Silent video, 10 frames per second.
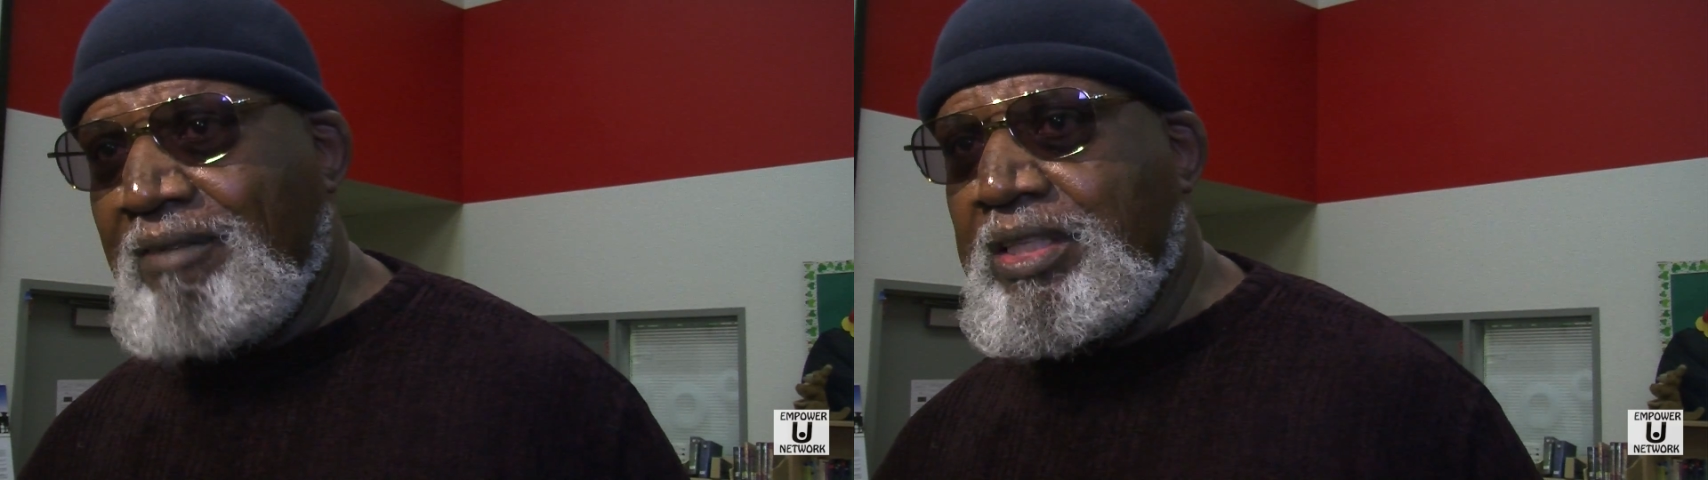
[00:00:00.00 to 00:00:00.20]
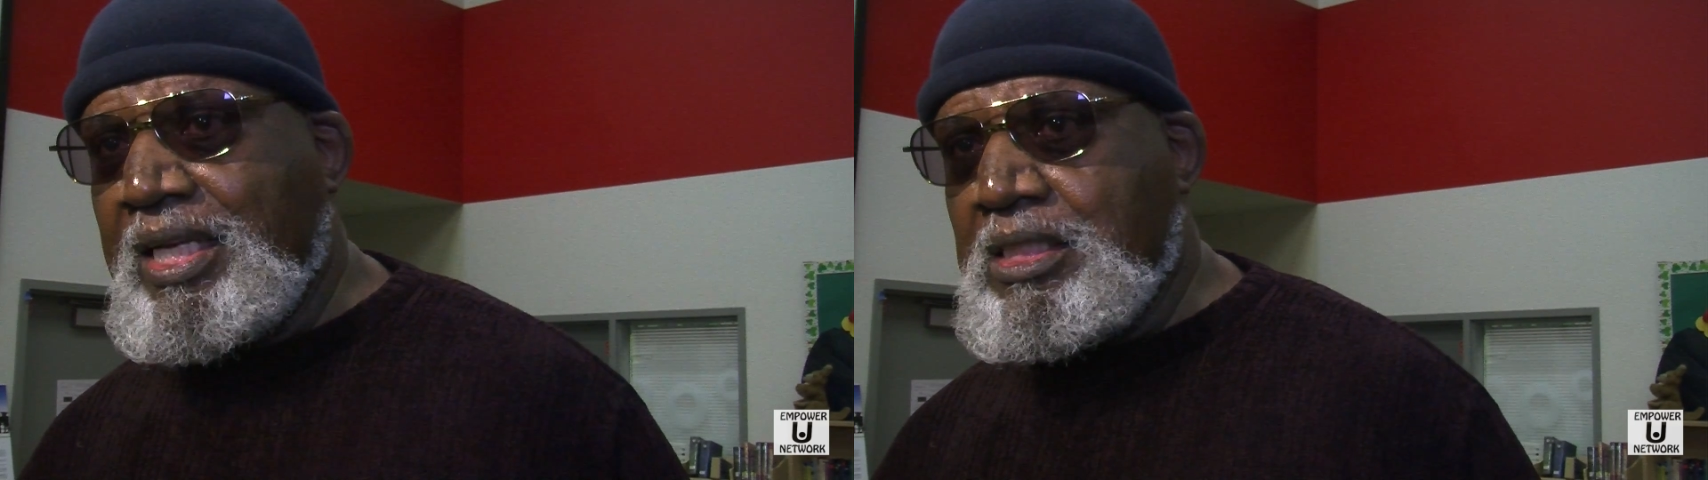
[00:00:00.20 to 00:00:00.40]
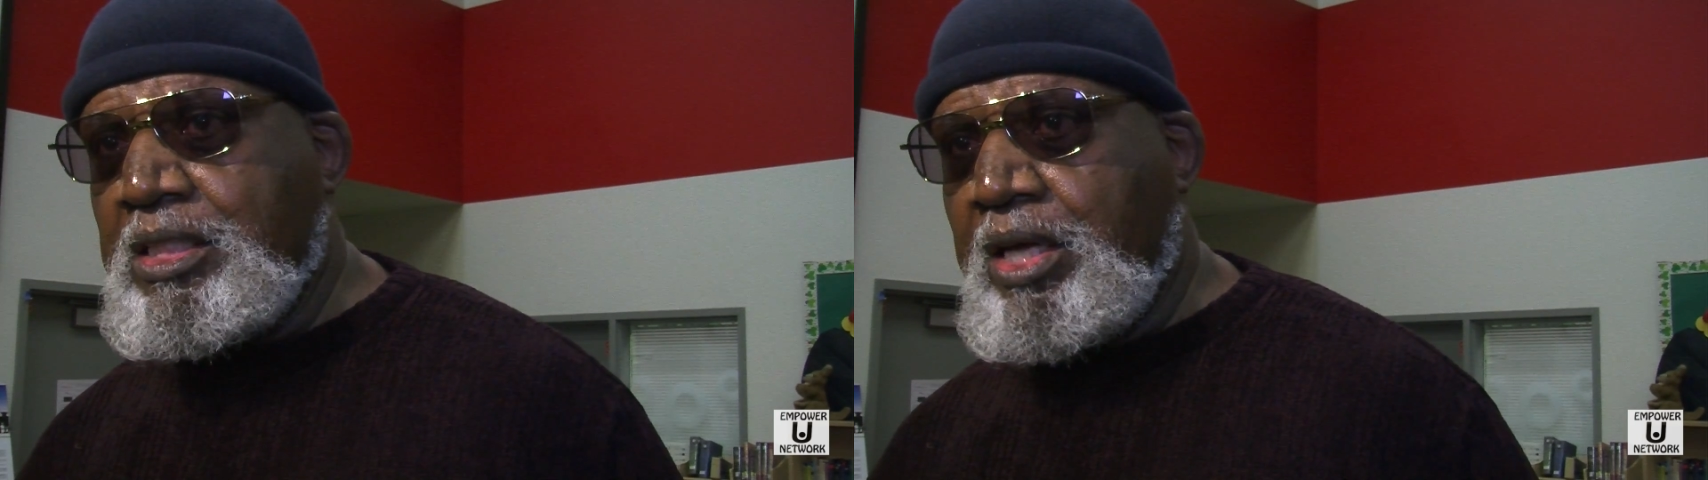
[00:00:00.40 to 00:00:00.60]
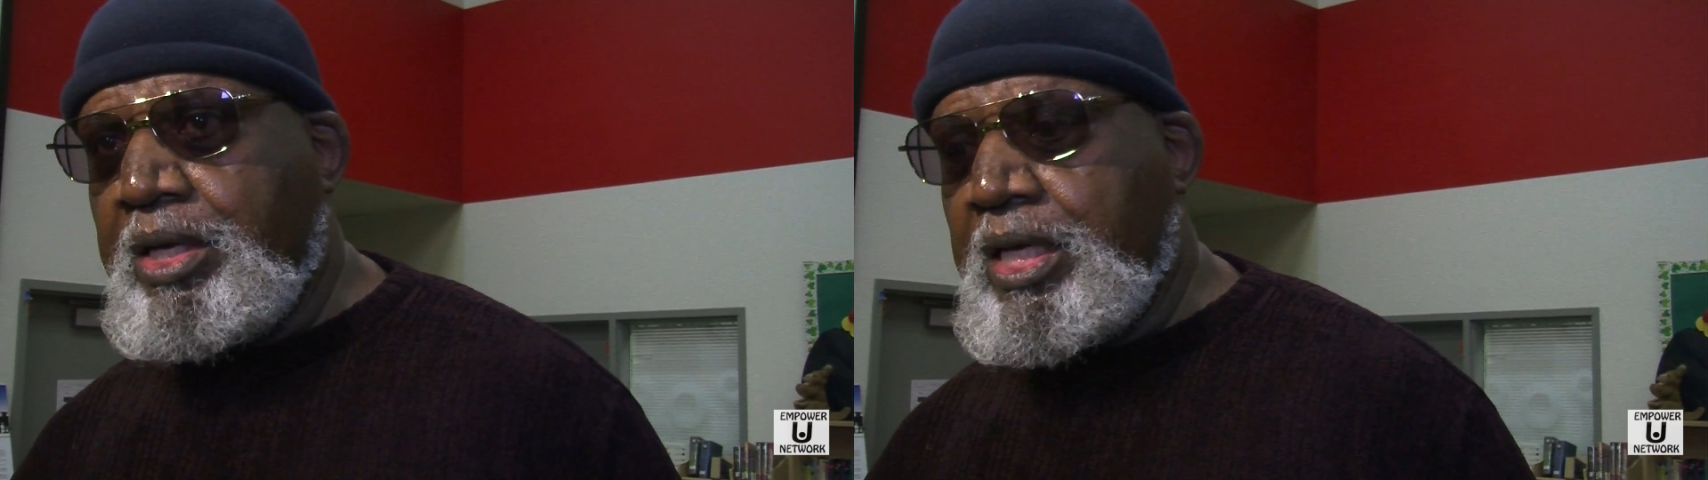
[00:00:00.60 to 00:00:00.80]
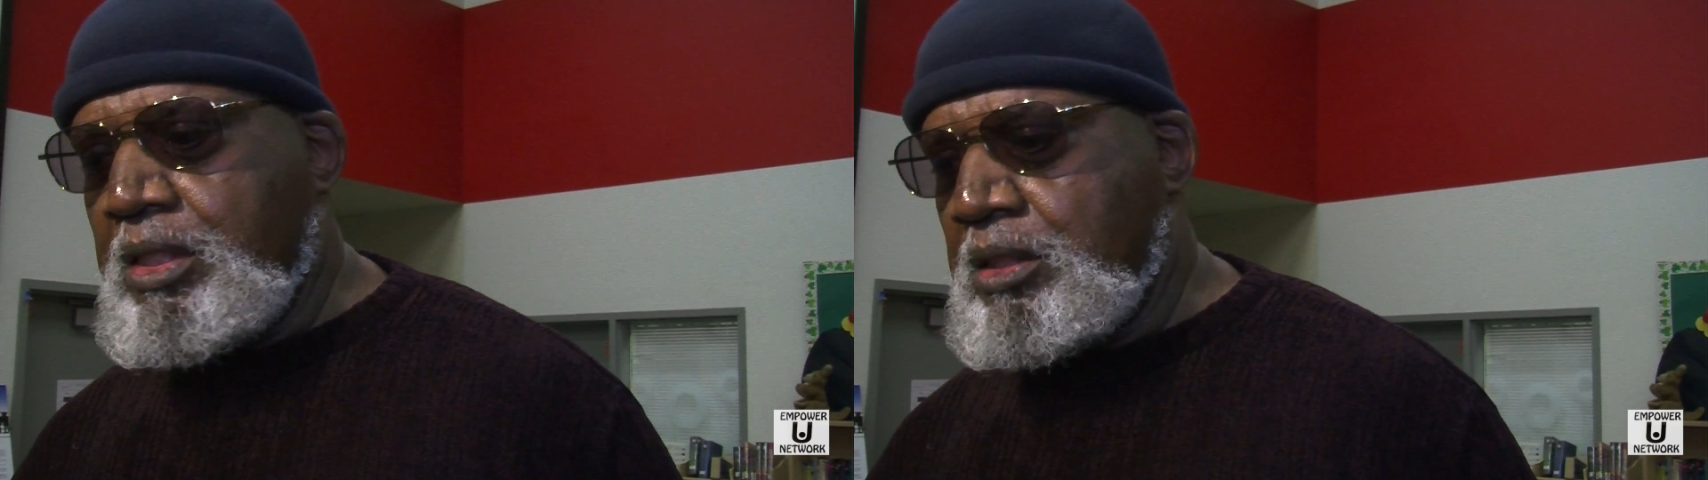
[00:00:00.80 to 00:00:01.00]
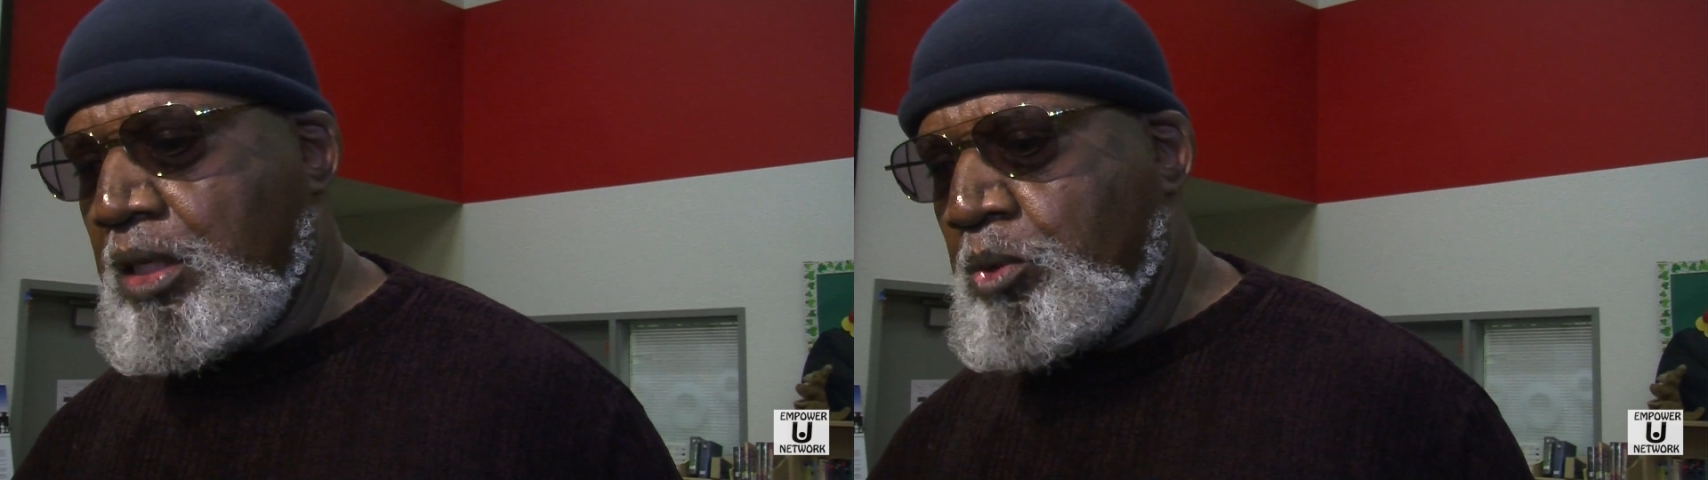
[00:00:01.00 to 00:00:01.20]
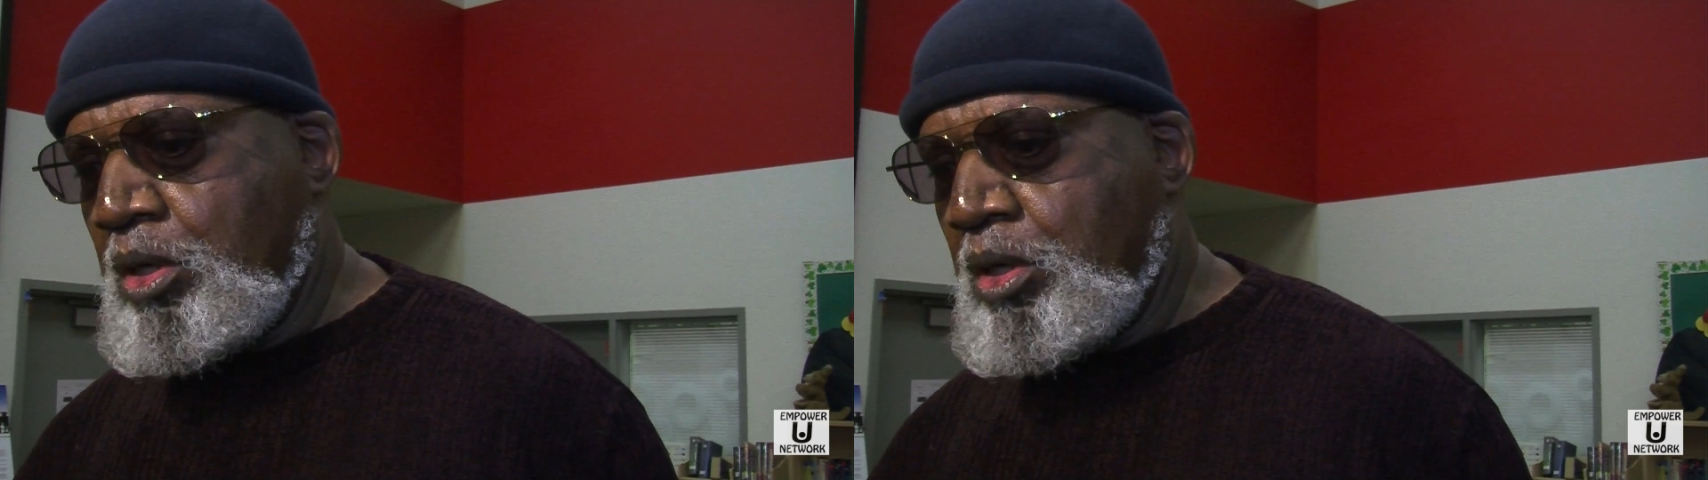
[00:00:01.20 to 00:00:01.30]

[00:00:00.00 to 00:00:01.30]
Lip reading: evidence there is that